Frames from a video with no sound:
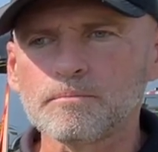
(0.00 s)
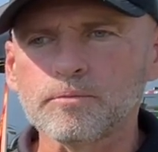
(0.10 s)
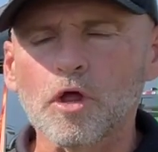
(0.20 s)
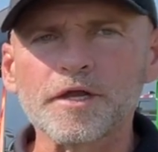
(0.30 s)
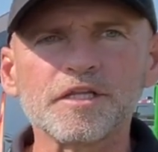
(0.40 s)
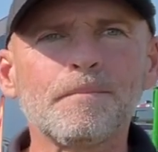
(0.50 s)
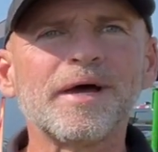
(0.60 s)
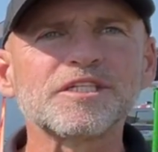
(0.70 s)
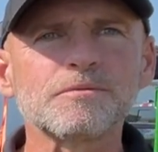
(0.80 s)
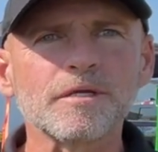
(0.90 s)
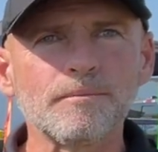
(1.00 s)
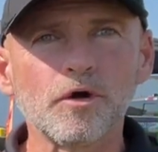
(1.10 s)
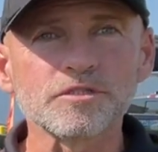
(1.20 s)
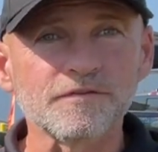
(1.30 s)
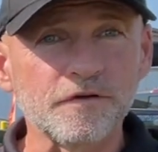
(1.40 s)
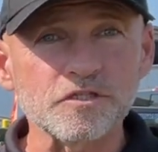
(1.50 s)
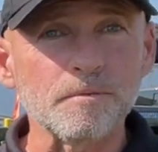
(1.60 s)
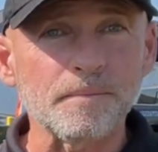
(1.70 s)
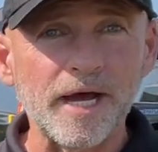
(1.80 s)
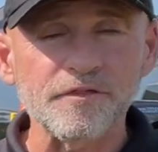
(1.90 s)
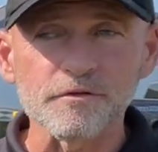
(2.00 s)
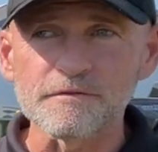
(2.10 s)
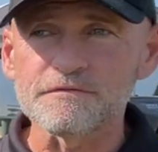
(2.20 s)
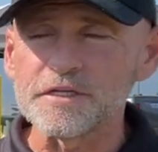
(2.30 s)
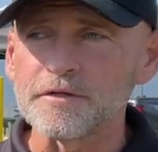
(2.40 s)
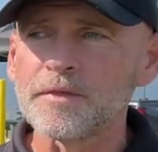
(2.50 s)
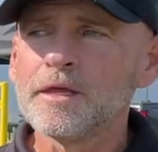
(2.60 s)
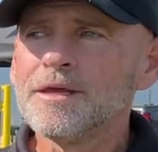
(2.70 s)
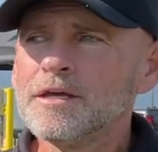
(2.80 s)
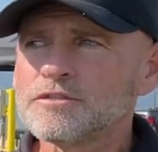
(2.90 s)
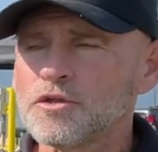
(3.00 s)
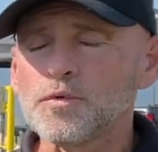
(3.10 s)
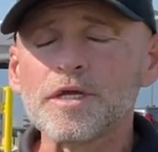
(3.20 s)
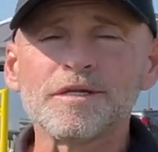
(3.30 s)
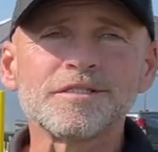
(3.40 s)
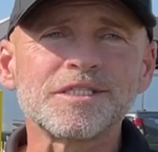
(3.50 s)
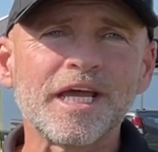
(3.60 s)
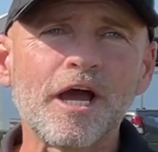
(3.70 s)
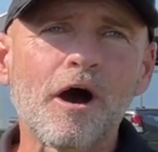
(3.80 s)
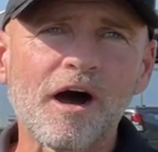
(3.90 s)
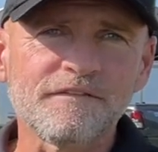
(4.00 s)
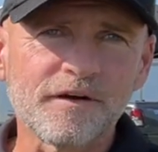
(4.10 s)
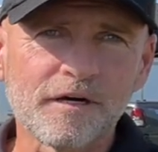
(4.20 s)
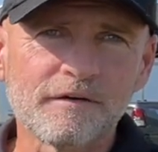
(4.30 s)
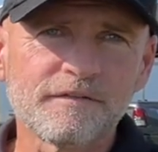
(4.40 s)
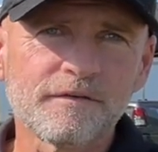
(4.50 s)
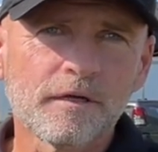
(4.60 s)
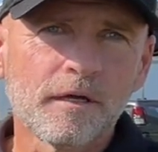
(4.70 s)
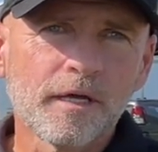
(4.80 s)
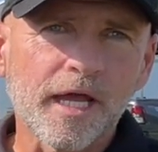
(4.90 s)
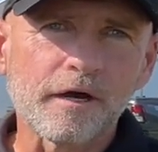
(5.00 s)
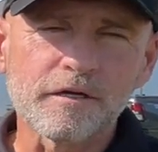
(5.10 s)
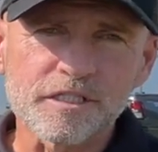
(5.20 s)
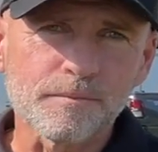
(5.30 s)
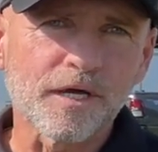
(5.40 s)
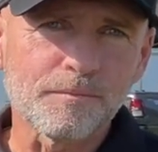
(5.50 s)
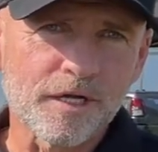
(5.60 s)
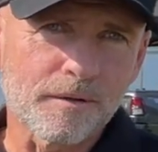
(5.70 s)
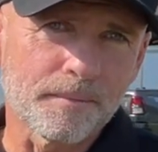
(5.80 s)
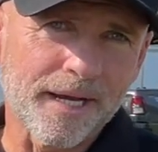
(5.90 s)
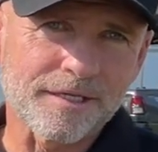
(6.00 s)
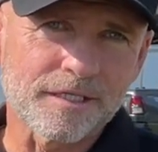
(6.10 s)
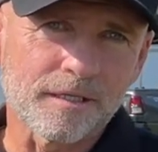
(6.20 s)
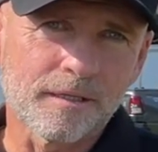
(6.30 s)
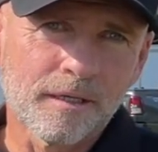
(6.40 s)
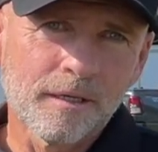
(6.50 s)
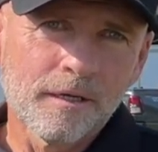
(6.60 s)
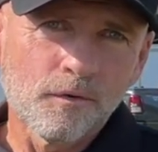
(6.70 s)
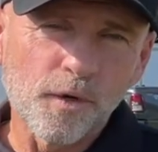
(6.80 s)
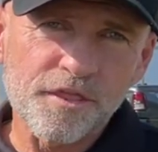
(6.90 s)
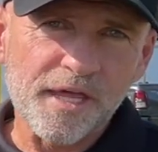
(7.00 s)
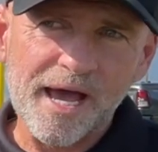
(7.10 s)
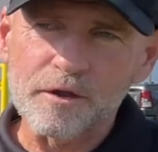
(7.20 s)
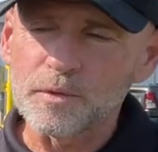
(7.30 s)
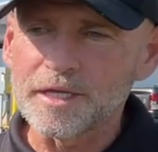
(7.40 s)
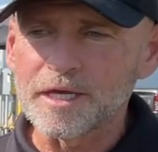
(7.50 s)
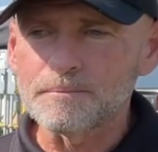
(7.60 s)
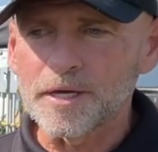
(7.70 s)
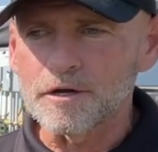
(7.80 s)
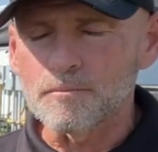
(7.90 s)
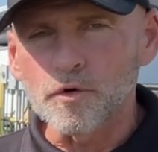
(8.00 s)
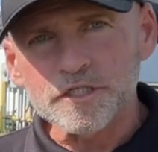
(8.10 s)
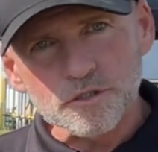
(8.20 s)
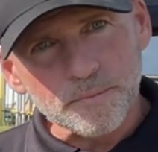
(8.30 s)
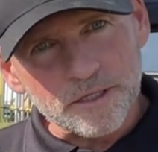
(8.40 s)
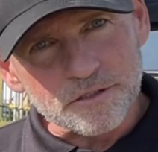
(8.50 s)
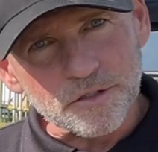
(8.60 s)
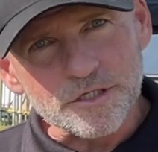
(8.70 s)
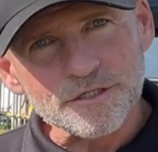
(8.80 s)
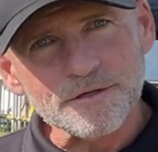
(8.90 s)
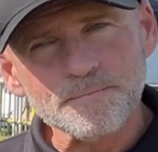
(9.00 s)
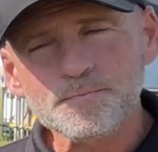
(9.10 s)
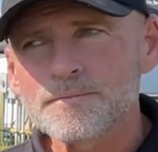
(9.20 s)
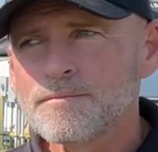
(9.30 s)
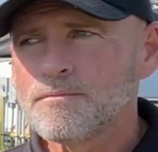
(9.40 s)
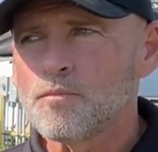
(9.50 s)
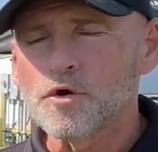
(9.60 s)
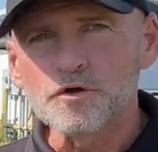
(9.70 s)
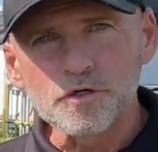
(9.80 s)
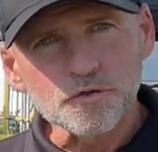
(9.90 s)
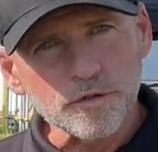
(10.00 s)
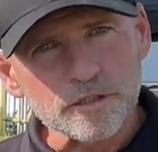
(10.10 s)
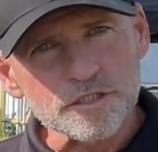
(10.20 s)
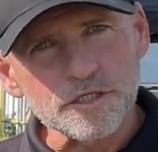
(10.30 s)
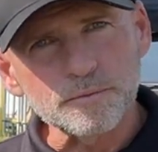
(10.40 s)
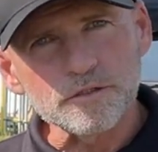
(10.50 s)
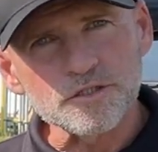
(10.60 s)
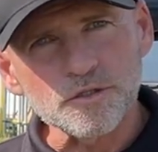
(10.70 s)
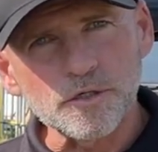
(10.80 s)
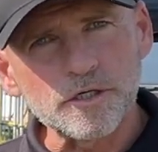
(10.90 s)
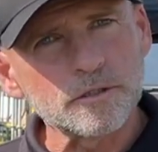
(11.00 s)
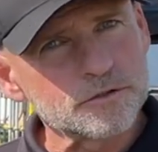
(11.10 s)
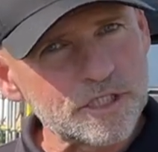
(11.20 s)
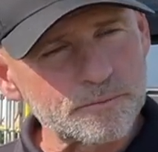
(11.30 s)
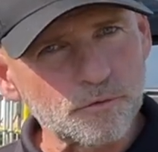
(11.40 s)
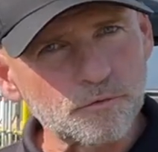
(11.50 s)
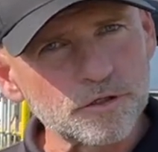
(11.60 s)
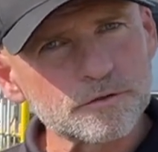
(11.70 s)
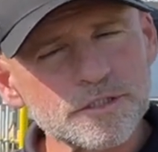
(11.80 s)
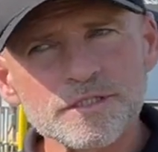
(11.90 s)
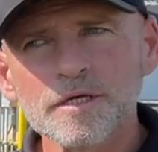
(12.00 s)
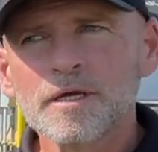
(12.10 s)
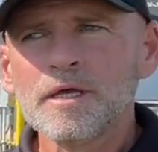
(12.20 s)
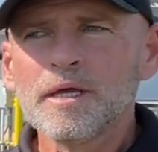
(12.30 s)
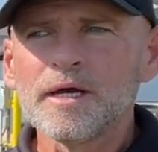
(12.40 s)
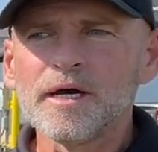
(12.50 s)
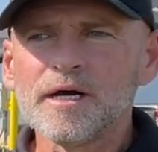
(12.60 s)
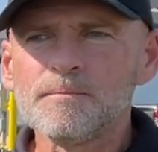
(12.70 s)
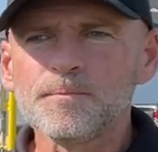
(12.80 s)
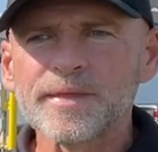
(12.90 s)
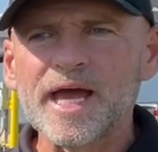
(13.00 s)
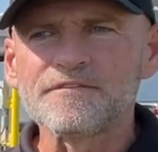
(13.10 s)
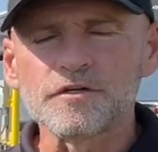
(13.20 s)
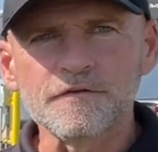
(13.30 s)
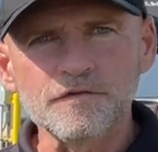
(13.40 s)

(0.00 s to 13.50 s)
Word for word: plot in the best and most efficient path through the field so that we can stay off of areas that might be compacted. With that, we get better moisture penetration, more nutrients deep in the soil, deeper roots. Um, after a